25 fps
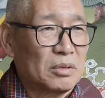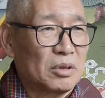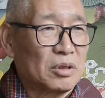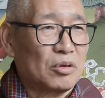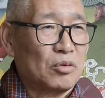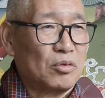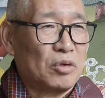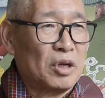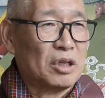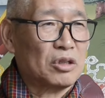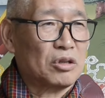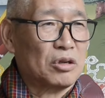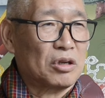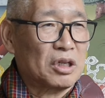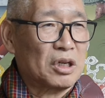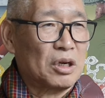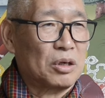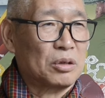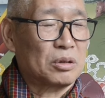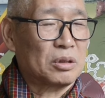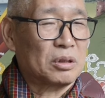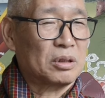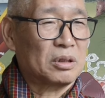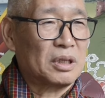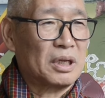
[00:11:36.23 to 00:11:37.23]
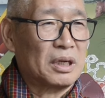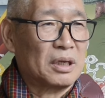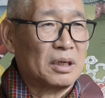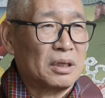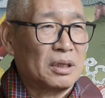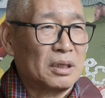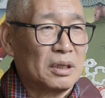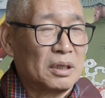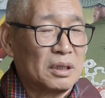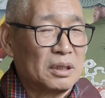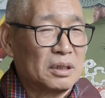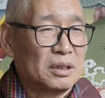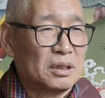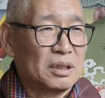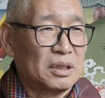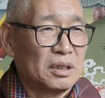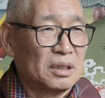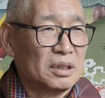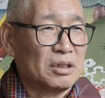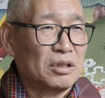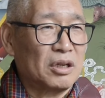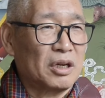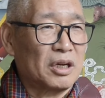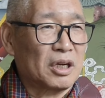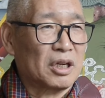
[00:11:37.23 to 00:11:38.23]
well thought out thing. It's,
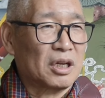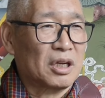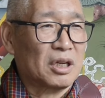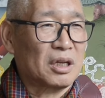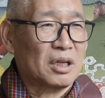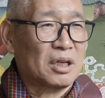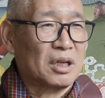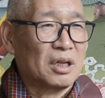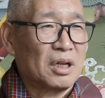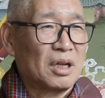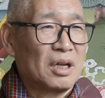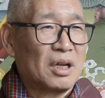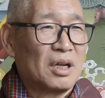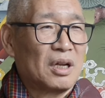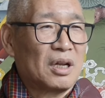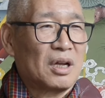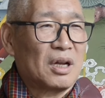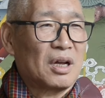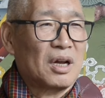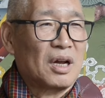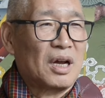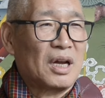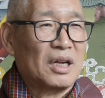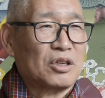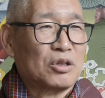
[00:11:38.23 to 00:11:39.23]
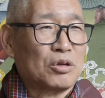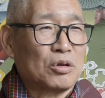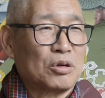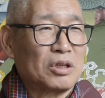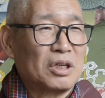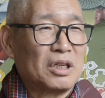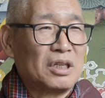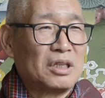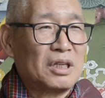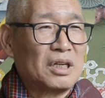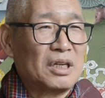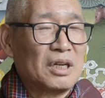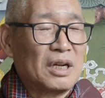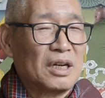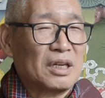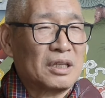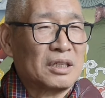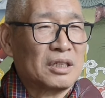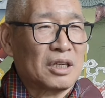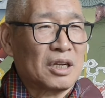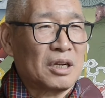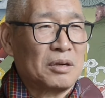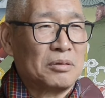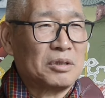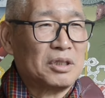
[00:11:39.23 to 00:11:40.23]
it's not a, I told the Indian
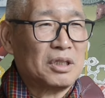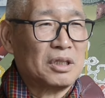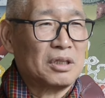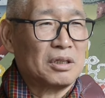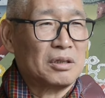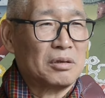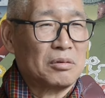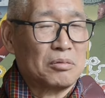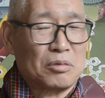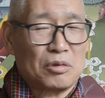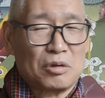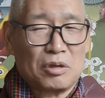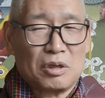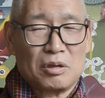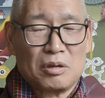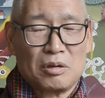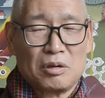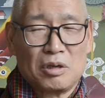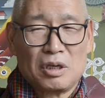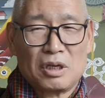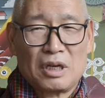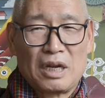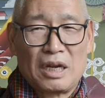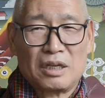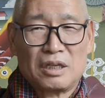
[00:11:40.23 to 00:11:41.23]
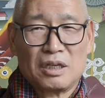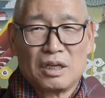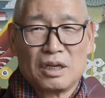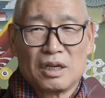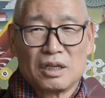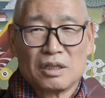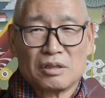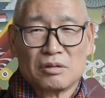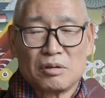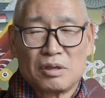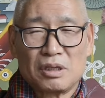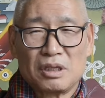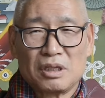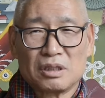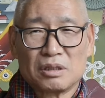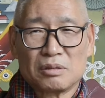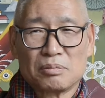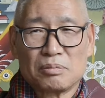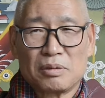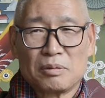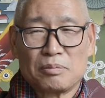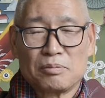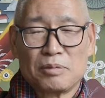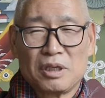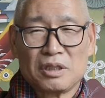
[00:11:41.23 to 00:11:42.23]
Election Commission in writing as well as
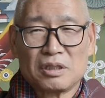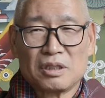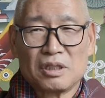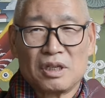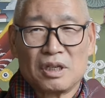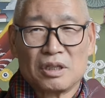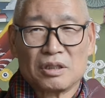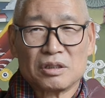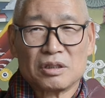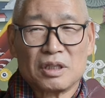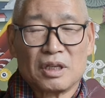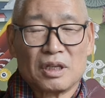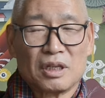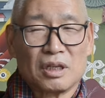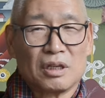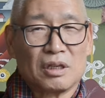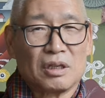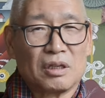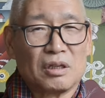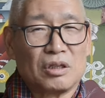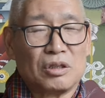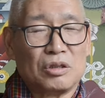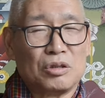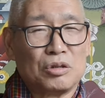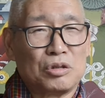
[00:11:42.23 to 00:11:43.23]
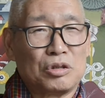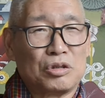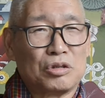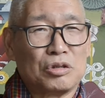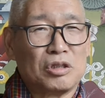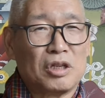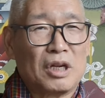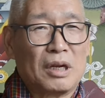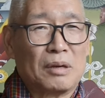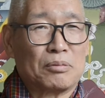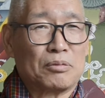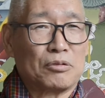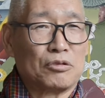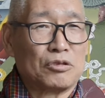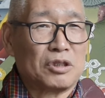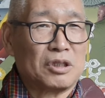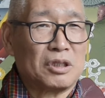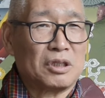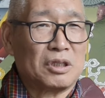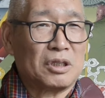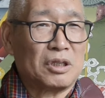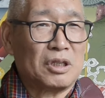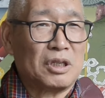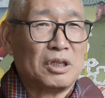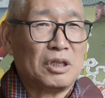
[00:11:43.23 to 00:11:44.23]
person I was saying, you shouldn't have put
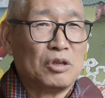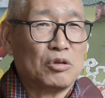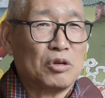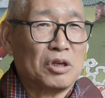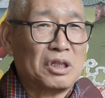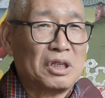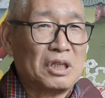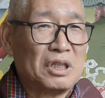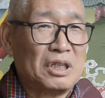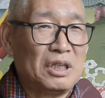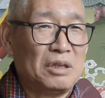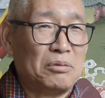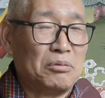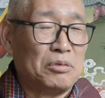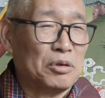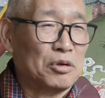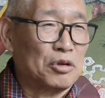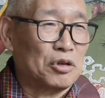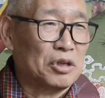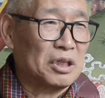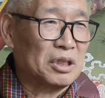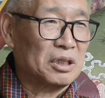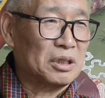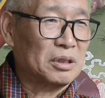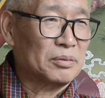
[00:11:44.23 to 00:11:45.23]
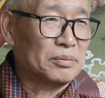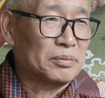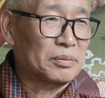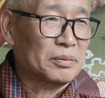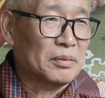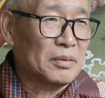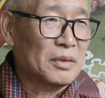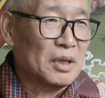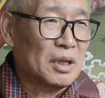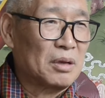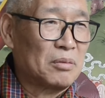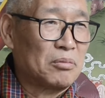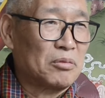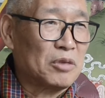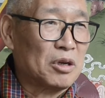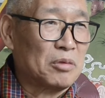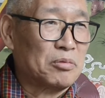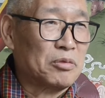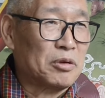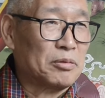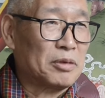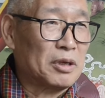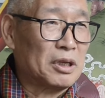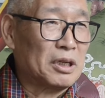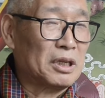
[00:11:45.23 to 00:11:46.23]
it, word E before it. Because
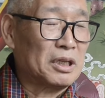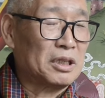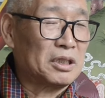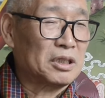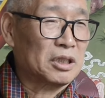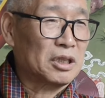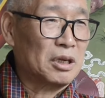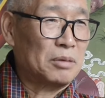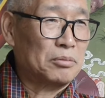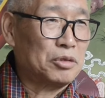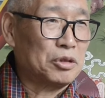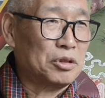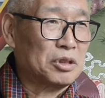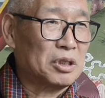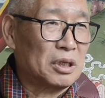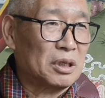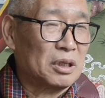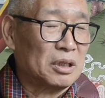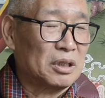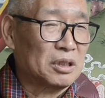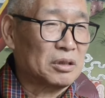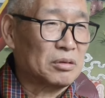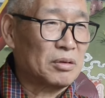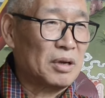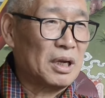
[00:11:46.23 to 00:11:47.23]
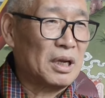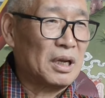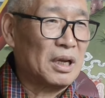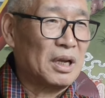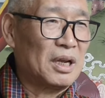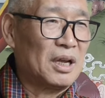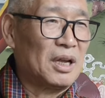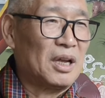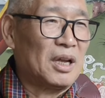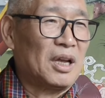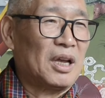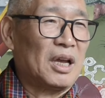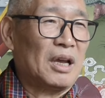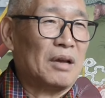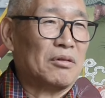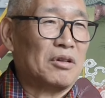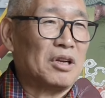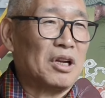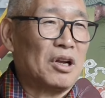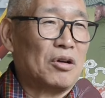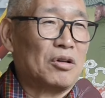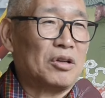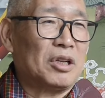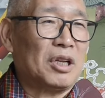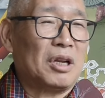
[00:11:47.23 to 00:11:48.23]
people think it's a computer. That's why every
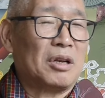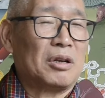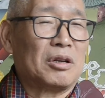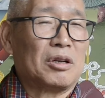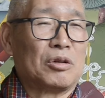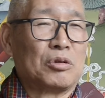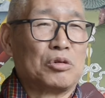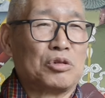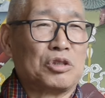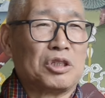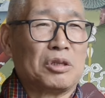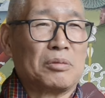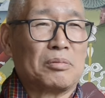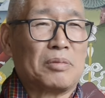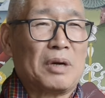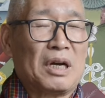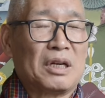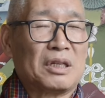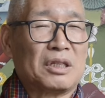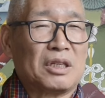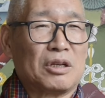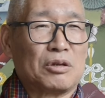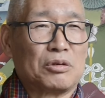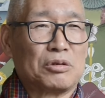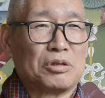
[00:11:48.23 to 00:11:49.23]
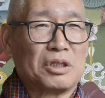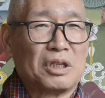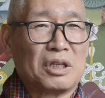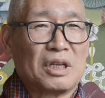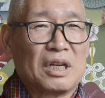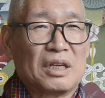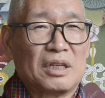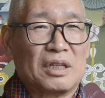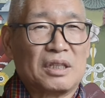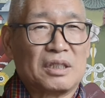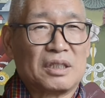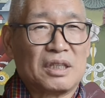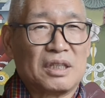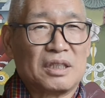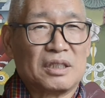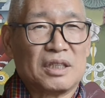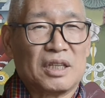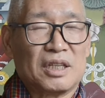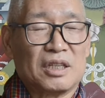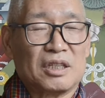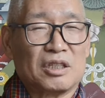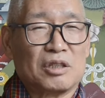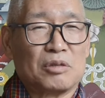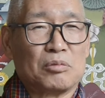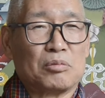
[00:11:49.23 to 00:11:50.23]
now and then losing party or losing candidate says
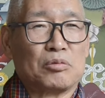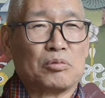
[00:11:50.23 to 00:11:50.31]
that